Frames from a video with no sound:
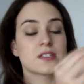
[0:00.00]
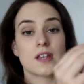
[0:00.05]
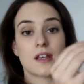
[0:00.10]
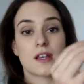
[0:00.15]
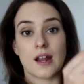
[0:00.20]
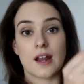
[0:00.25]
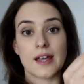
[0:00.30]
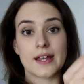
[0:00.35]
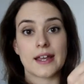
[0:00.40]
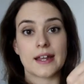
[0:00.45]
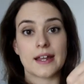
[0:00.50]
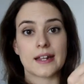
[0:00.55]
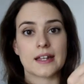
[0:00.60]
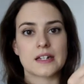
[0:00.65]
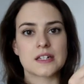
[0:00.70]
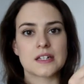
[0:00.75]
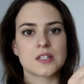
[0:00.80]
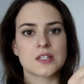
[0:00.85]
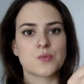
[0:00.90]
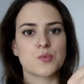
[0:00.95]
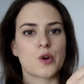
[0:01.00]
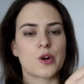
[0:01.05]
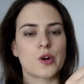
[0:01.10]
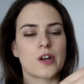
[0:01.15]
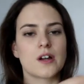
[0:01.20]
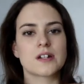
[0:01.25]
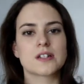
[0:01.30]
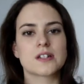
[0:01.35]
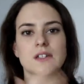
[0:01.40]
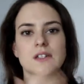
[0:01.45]
sunlight getting into the
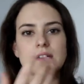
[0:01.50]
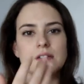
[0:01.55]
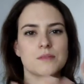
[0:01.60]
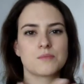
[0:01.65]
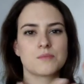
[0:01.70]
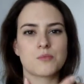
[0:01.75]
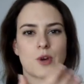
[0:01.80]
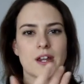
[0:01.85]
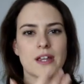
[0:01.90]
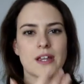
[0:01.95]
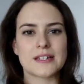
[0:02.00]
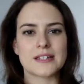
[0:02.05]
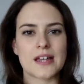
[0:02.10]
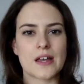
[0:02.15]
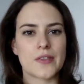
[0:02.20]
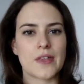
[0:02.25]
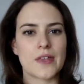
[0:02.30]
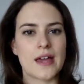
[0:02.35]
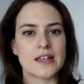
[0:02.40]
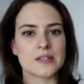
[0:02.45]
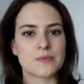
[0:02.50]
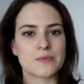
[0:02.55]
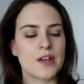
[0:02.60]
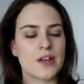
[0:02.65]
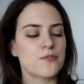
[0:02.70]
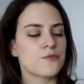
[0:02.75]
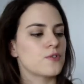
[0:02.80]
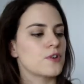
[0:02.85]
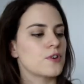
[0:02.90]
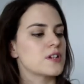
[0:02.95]
product and breaking down that
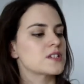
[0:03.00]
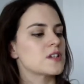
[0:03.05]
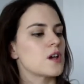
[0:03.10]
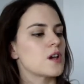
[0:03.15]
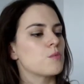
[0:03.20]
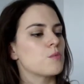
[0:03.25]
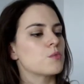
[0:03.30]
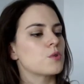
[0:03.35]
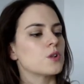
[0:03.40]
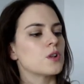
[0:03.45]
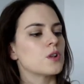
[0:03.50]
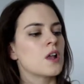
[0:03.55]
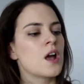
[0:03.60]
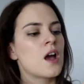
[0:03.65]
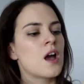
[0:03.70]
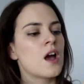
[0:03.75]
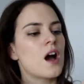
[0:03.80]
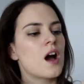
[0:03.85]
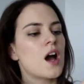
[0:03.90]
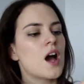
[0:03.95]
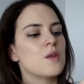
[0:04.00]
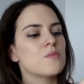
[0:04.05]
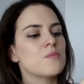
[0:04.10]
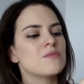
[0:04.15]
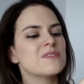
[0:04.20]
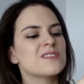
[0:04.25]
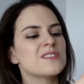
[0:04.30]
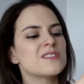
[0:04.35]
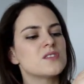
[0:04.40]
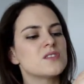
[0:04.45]
SPF, for example.
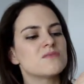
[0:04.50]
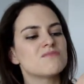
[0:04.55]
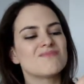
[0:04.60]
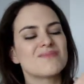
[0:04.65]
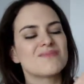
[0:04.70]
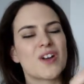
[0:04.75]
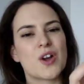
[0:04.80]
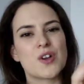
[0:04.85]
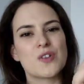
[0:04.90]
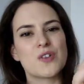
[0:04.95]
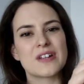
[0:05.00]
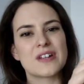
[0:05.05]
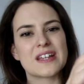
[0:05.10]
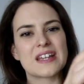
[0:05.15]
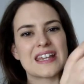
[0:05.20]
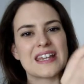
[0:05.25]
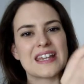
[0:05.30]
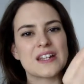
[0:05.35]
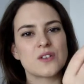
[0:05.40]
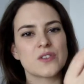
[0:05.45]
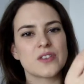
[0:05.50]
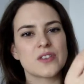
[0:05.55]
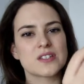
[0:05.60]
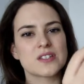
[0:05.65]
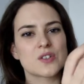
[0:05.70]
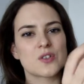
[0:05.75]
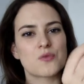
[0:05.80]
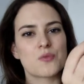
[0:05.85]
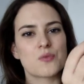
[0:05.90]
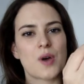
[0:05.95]
Not overly keen on this
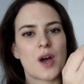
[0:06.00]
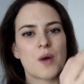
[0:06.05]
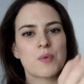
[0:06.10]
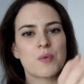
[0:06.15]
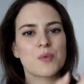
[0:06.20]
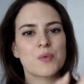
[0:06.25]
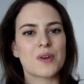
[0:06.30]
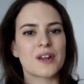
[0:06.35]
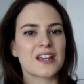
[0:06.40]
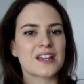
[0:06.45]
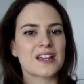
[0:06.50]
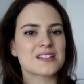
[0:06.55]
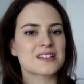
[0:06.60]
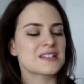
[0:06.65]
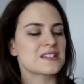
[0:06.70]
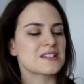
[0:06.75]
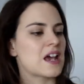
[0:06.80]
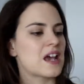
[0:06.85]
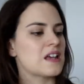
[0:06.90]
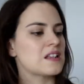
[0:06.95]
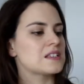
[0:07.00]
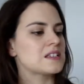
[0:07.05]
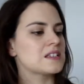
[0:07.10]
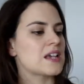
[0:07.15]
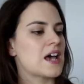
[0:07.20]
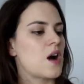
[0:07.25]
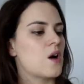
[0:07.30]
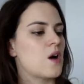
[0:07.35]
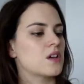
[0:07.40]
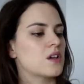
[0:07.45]
sort of purple, but I guess it stands
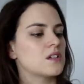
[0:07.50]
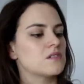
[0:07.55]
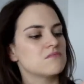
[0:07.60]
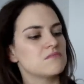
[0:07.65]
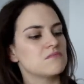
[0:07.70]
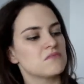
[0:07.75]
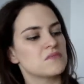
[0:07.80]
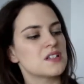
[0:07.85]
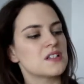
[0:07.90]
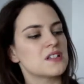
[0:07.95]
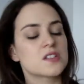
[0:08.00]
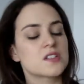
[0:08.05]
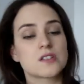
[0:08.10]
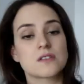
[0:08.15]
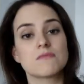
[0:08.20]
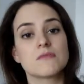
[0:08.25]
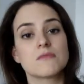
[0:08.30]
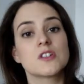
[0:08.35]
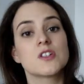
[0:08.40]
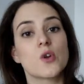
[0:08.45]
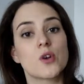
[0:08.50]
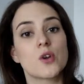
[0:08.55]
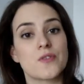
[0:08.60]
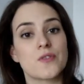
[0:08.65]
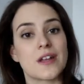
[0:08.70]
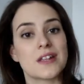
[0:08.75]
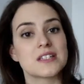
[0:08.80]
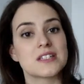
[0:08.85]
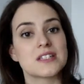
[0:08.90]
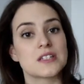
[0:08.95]
out. It's not
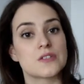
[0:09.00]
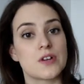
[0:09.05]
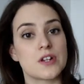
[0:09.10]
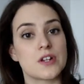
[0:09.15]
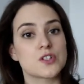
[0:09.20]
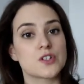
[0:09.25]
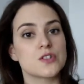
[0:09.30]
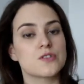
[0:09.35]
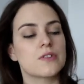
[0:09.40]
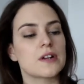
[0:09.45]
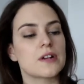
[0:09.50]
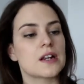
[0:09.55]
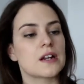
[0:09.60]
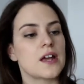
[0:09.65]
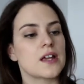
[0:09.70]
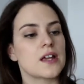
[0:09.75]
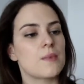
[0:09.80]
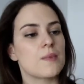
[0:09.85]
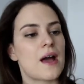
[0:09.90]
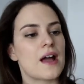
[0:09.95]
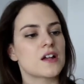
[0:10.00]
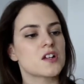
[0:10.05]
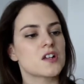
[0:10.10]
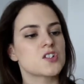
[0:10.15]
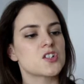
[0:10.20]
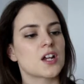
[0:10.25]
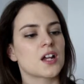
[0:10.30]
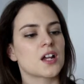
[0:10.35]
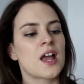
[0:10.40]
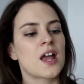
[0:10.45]
offensive. I do really like the
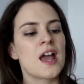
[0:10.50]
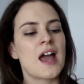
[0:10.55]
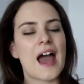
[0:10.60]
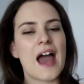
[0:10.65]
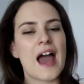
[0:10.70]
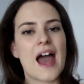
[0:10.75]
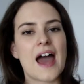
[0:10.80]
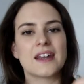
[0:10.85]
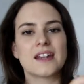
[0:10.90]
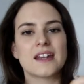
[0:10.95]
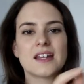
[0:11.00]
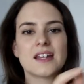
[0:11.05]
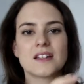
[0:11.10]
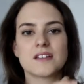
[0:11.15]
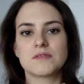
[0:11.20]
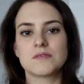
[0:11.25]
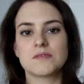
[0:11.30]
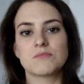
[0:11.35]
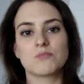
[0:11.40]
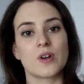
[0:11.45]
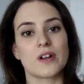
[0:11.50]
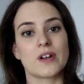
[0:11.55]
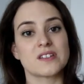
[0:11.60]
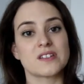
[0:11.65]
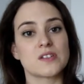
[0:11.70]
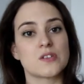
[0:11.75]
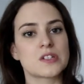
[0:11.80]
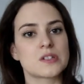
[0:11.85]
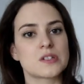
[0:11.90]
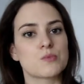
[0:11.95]
packaging, and well,
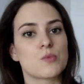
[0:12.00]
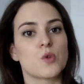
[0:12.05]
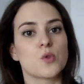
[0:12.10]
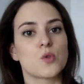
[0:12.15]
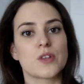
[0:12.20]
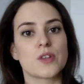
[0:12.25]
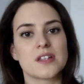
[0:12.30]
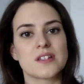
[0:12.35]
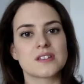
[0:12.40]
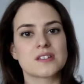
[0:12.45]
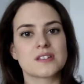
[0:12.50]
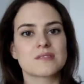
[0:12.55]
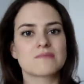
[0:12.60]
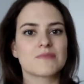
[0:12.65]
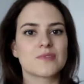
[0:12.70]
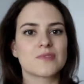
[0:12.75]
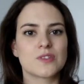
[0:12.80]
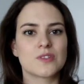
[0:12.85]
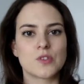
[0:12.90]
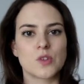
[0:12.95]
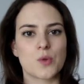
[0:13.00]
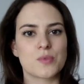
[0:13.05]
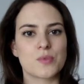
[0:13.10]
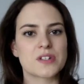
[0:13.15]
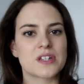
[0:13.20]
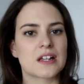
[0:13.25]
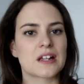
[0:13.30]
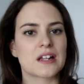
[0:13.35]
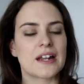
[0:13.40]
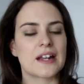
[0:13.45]
it's so small that it's not
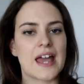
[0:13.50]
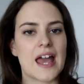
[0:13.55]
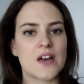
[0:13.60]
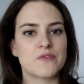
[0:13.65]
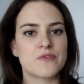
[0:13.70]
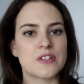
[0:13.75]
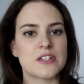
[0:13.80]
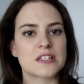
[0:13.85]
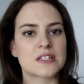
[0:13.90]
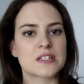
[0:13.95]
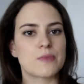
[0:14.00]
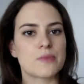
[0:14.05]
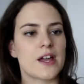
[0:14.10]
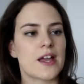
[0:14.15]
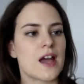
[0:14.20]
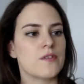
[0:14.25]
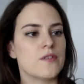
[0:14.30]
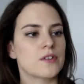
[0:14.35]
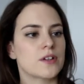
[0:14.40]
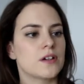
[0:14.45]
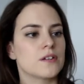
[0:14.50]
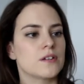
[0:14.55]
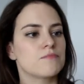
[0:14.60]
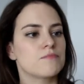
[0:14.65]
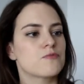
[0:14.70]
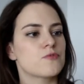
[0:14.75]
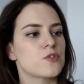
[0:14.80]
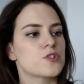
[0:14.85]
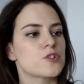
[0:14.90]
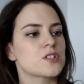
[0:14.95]
particularly heavy despite having a
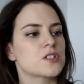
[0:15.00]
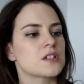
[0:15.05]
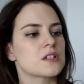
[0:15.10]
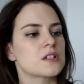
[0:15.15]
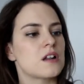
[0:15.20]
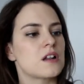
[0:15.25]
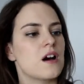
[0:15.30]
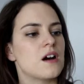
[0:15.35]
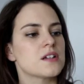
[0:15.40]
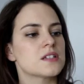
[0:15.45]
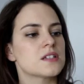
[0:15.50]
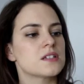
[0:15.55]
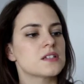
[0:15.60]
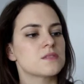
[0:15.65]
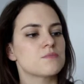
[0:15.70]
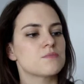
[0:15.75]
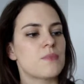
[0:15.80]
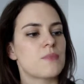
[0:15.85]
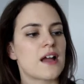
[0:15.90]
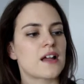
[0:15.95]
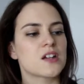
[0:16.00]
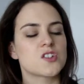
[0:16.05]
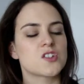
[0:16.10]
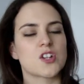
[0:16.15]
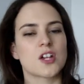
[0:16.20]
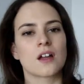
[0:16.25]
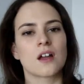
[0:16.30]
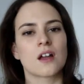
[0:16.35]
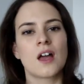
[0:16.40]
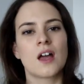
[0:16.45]
frosted glass
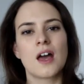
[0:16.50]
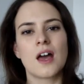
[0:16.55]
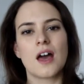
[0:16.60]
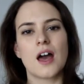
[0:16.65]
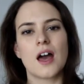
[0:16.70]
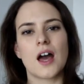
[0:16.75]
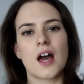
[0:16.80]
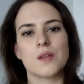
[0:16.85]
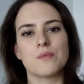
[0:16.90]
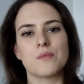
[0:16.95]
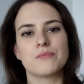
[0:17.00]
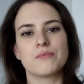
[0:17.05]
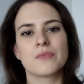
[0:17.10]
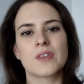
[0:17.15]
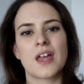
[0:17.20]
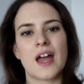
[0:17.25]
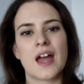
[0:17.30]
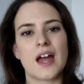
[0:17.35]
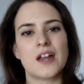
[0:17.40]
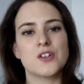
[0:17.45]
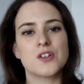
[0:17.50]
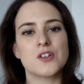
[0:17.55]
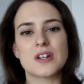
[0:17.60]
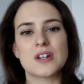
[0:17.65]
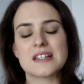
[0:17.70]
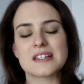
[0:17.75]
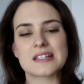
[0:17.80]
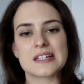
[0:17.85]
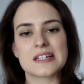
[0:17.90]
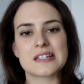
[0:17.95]
packaging. And you could
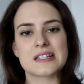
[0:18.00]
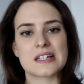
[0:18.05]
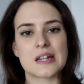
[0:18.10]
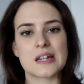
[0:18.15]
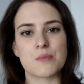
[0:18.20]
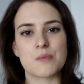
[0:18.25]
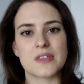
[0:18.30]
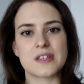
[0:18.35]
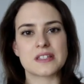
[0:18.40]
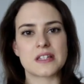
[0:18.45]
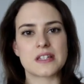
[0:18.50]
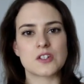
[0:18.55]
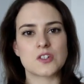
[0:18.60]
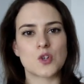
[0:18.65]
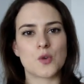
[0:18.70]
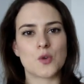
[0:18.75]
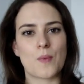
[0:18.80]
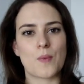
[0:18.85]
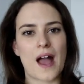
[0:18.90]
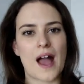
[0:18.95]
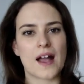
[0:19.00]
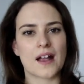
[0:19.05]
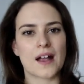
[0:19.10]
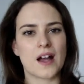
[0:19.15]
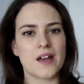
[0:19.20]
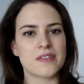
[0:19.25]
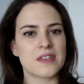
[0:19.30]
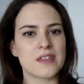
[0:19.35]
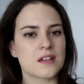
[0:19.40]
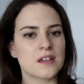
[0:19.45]
easily slip this into your bag.
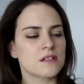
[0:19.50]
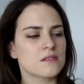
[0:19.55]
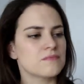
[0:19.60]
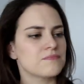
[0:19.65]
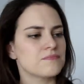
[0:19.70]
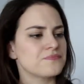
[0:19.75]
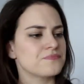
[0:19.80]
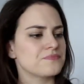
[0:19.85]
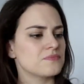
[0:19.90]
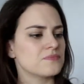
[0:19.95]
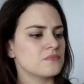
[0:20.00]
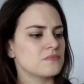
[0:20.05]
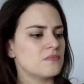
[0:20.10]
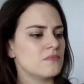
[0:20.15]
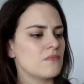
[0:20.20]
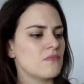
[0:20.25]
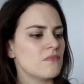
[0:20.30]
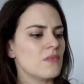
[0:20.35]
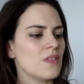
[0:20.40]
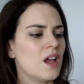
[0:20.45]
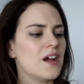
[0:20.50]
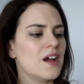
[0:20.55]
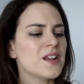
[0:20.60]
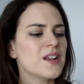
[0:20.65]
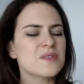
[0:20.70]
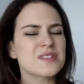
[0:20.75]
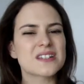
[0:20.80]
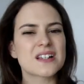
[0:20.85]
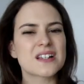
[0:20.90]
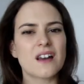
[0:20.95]
I
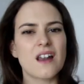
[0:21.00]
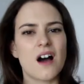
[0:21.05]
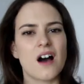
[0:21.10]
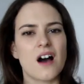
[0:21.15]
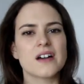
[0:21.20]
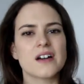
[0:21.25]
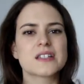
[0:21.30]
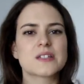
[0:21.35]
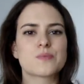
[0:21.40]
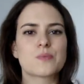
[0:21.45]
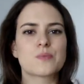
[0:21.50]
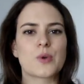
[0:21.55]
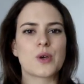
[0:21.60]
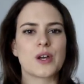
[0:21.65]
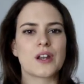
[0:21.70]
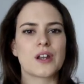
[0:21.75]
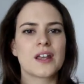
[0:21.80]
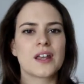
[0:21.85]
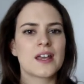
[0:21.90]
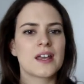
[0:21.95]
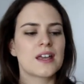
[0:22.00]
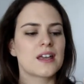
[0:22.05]
know it's glass, but